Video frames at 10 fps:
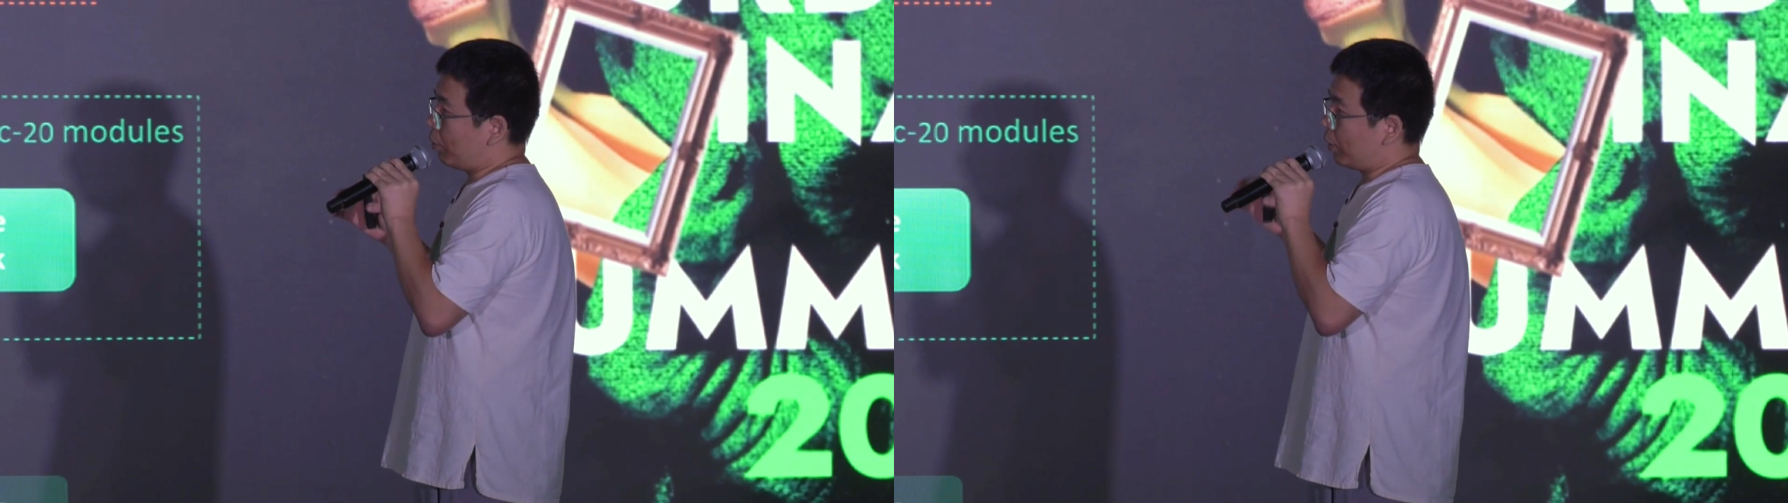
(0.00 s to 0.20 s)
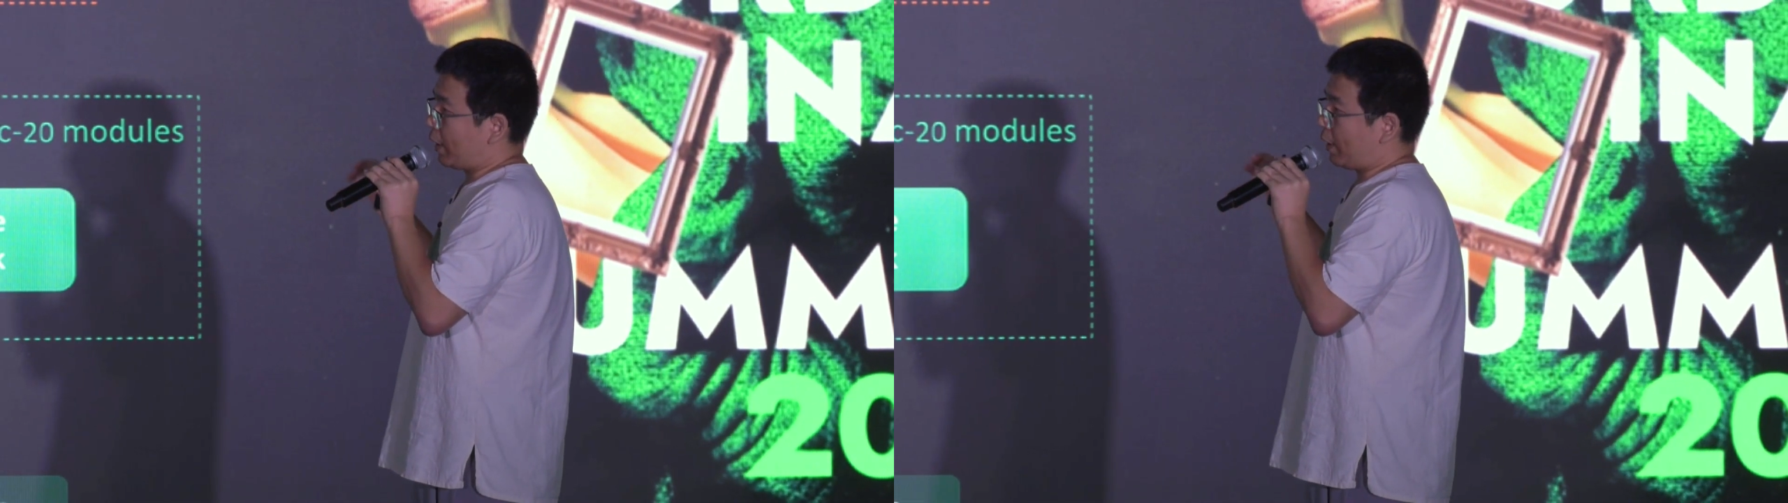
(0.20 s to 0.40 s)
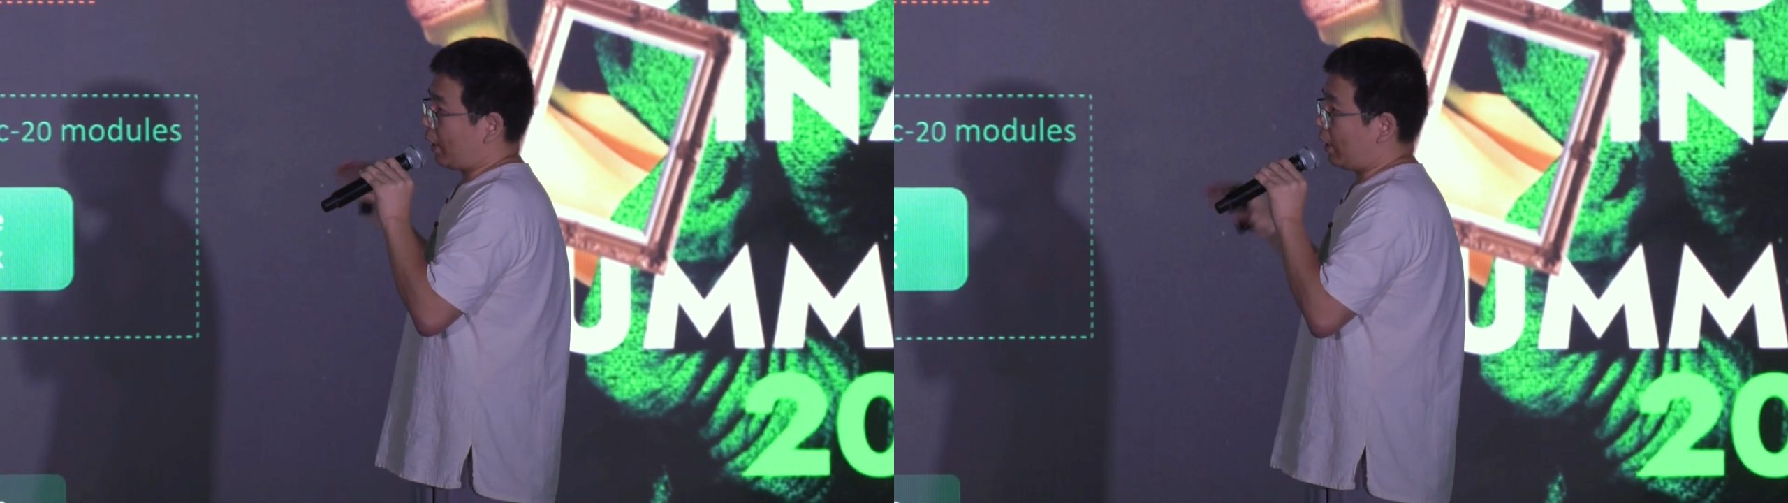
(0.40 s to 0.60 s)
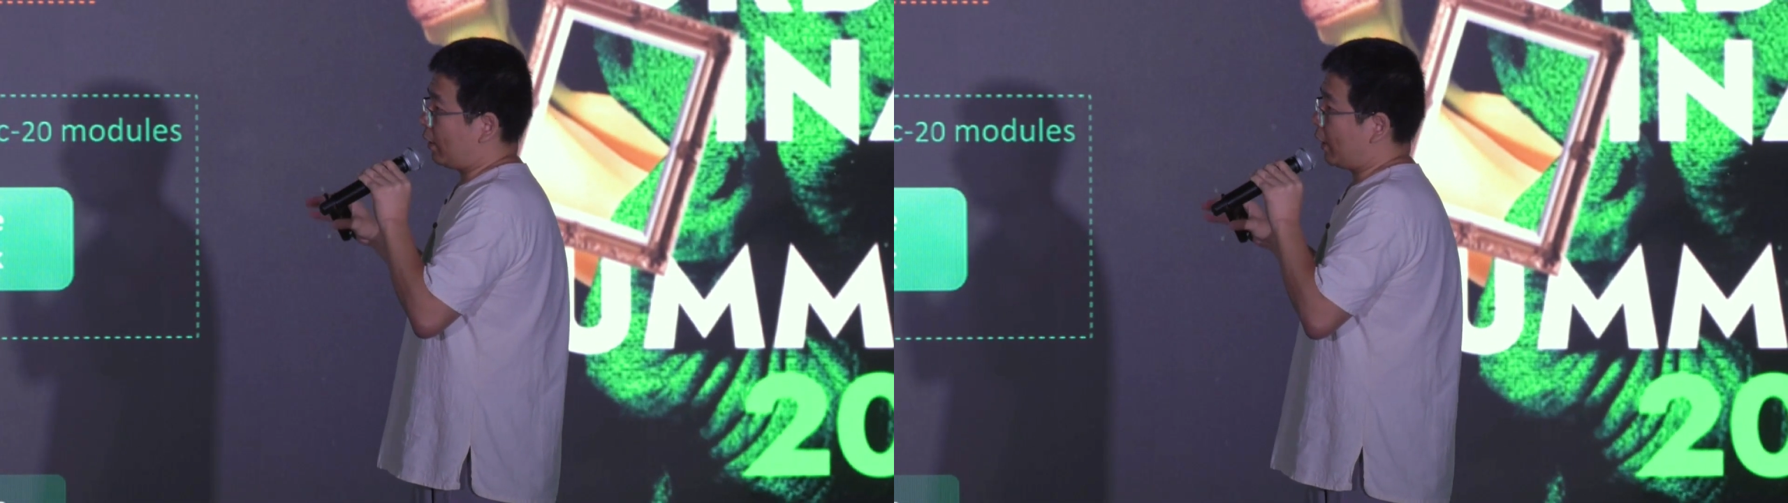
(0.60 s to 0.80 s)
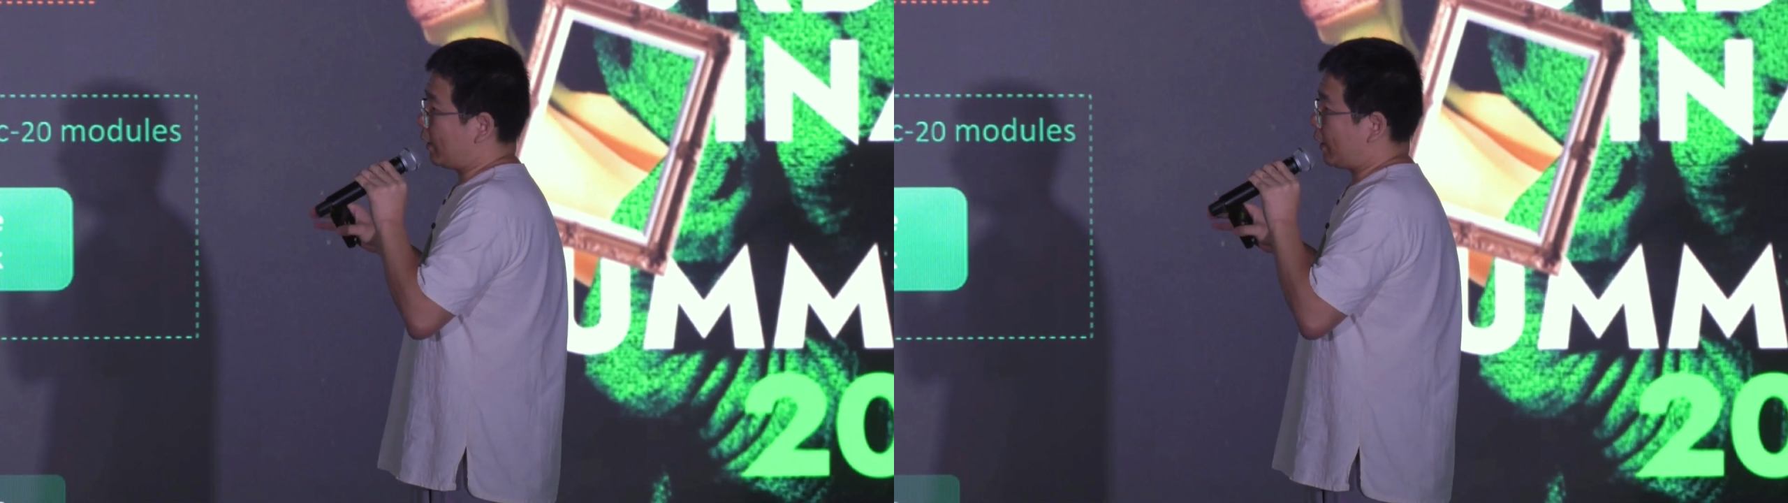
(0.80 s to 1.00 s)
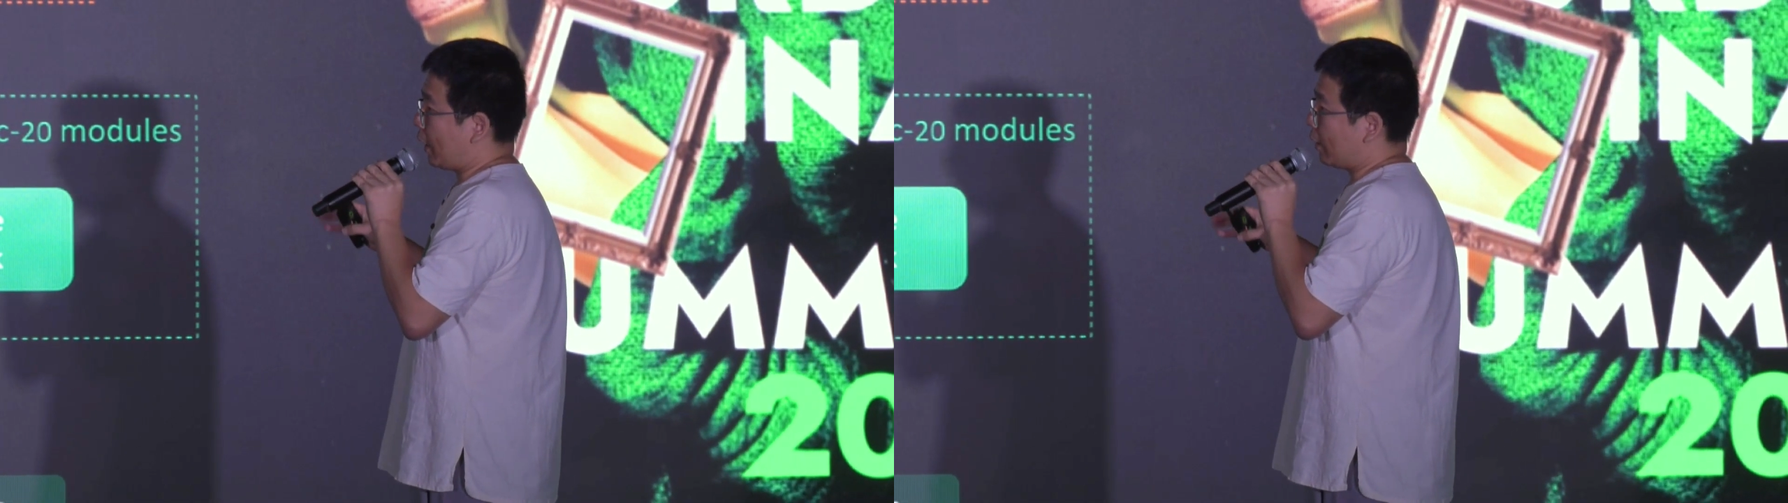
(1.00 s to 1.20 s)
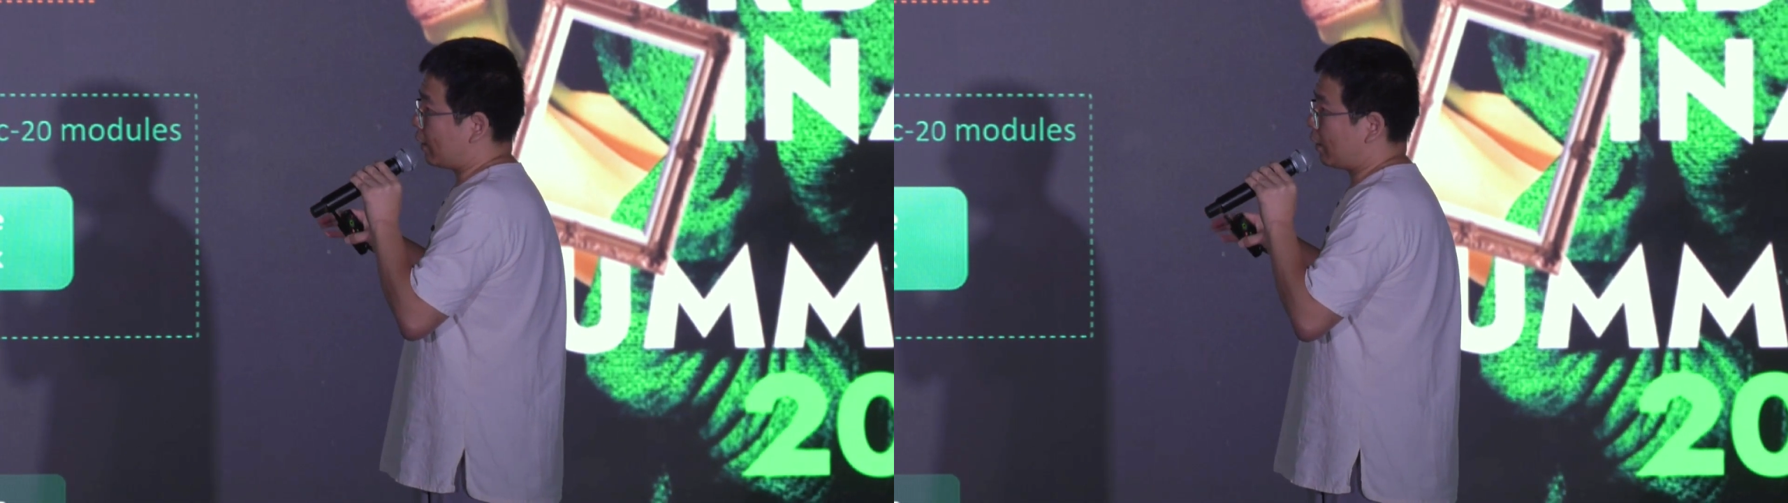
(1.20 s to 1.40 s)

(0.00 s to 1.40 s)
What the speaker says: see these things